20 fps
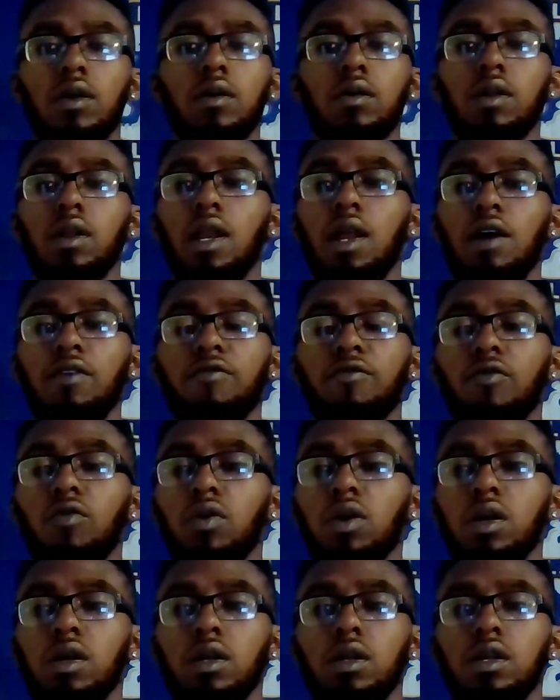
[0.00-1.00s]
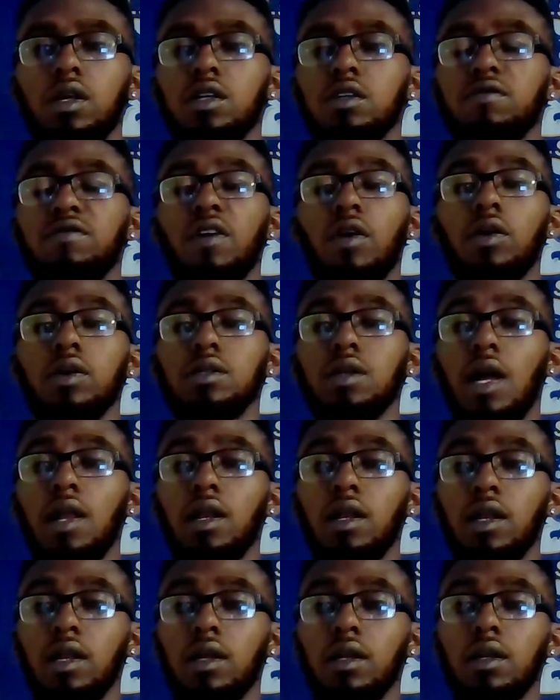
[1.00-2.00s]
Left footed, he's very
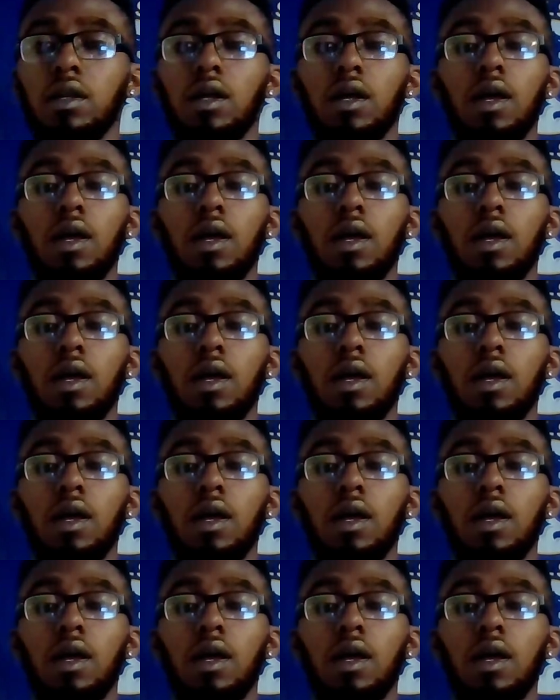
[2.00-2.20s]
talented,